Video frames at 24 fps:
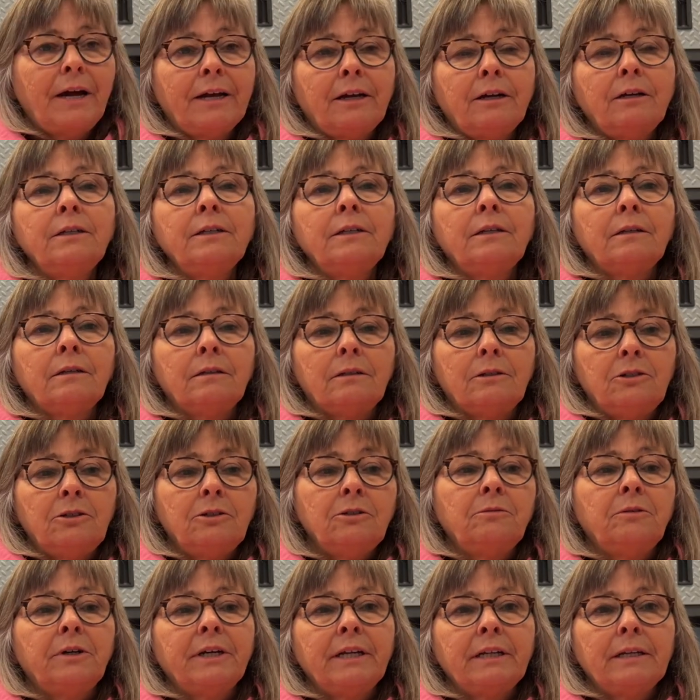couldn't
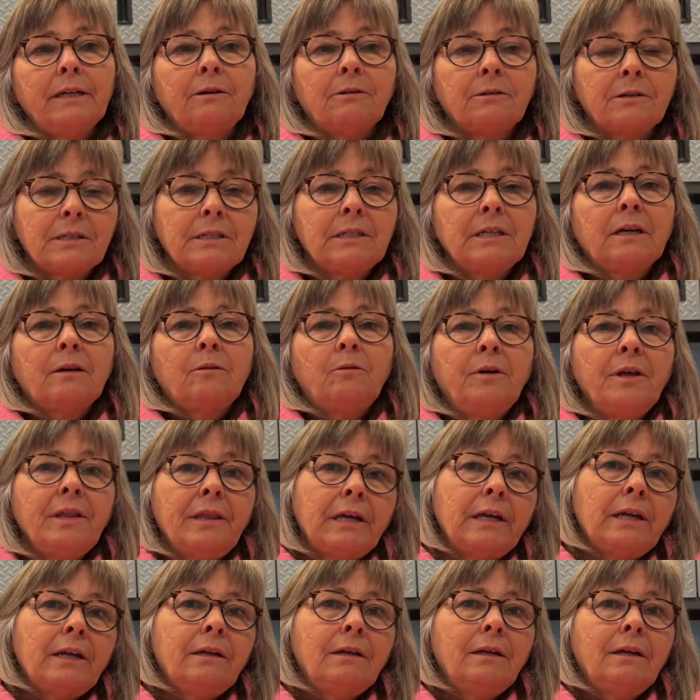do it or stick with
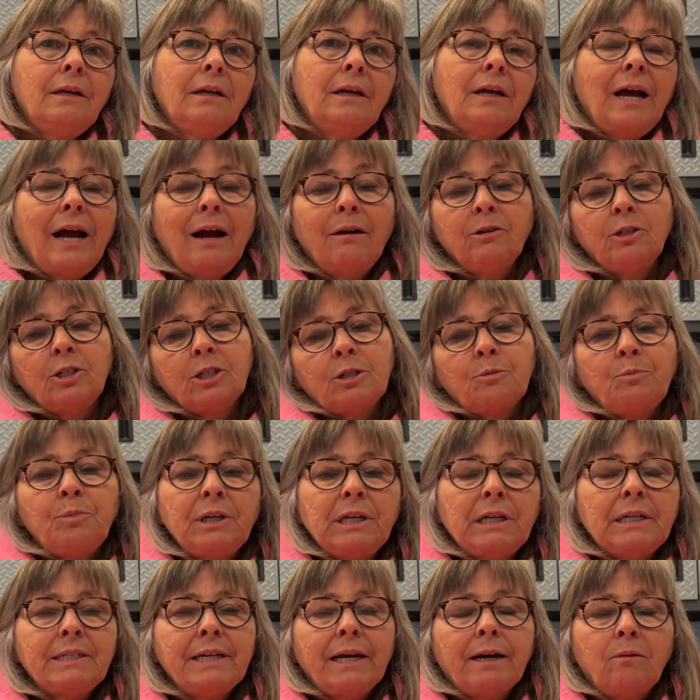it. I would just put
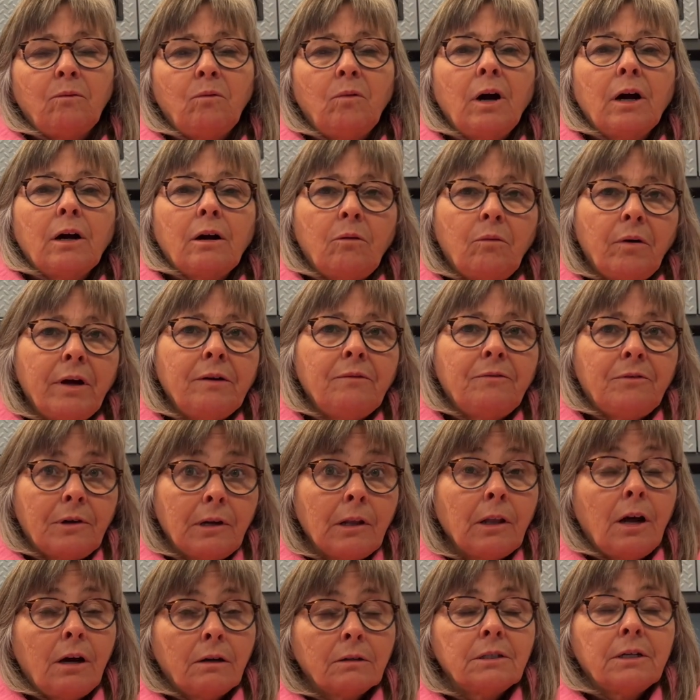it down and walk away for a
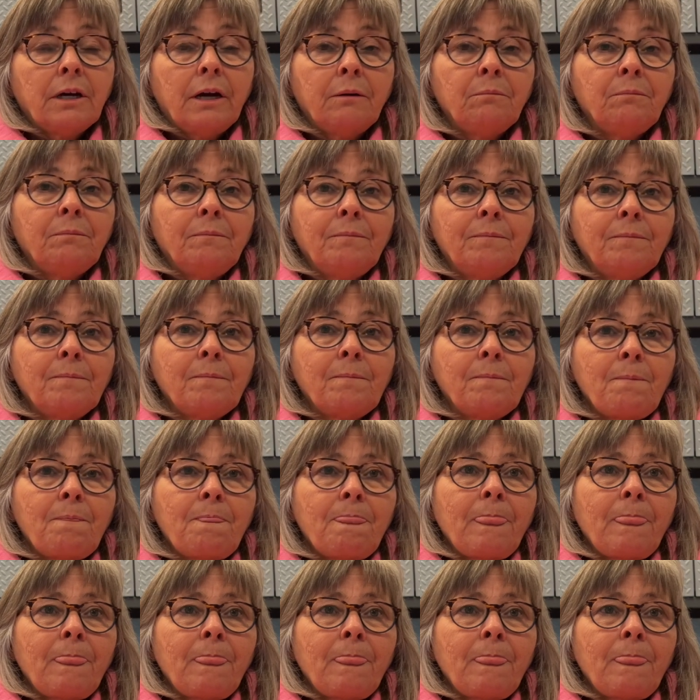long time.